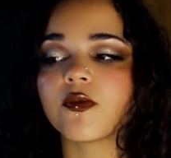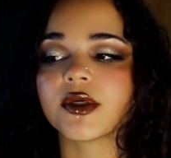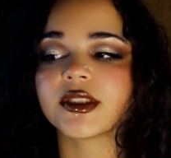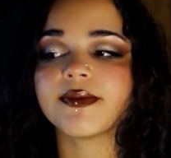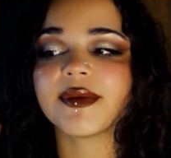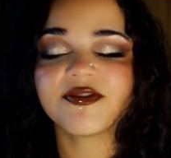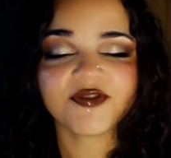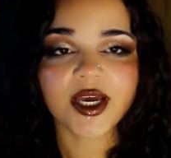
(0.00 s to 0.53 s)
It
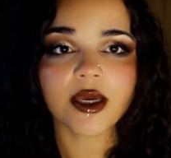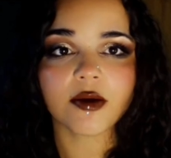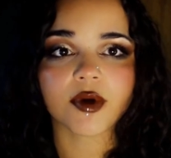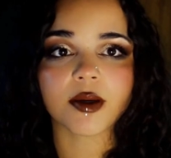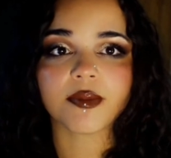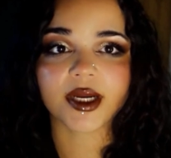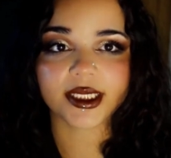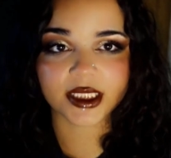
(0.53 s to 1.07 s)
wasn't my
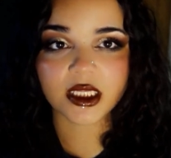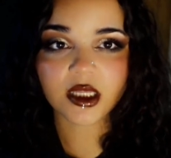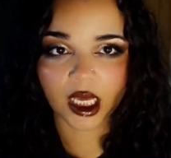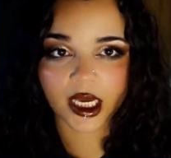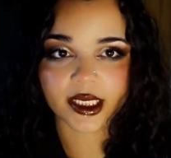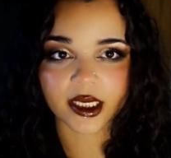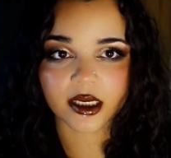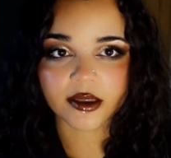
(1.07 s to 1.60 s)
favorite, but I did
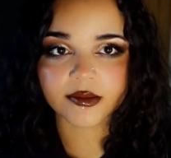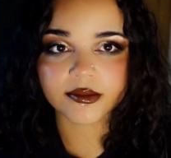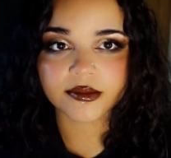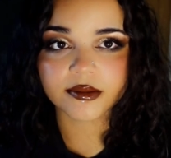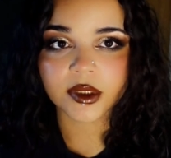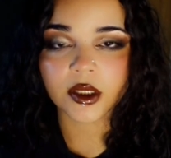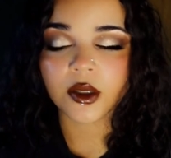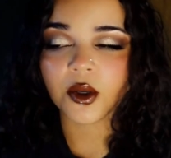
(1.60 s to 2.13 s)
like it.
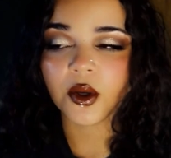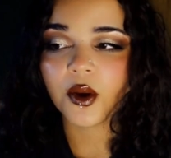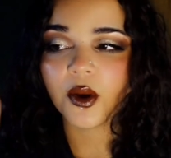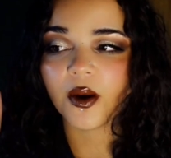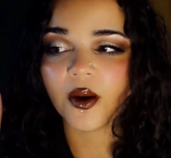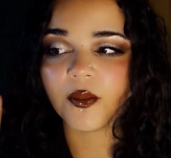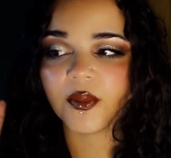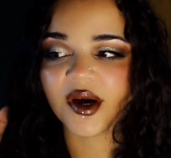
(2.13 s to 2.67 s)

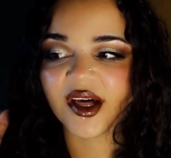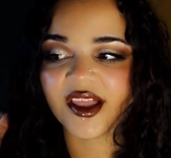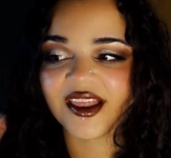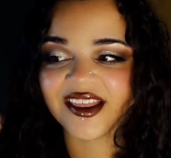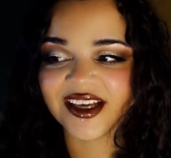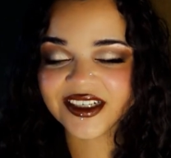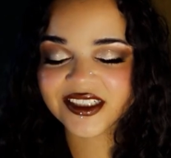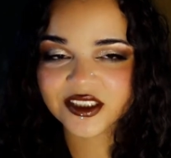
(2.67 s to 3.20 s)
But
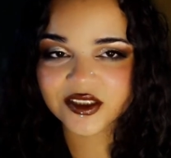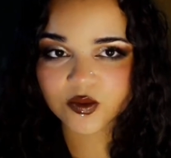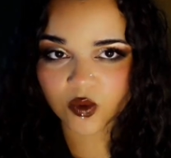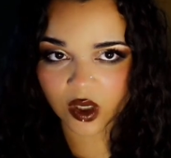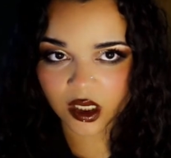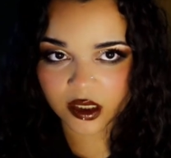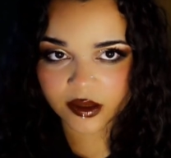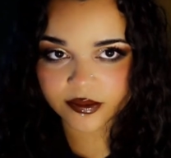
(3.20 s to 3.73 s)
this
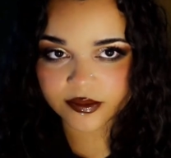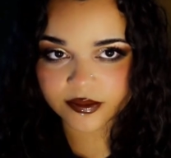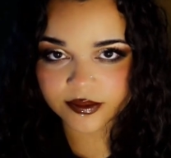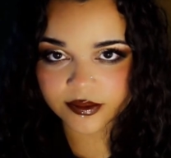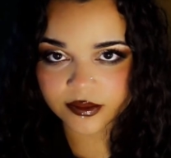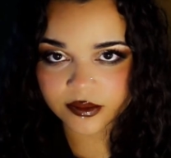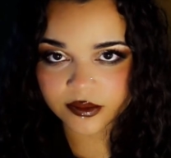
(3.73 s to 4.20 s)
one,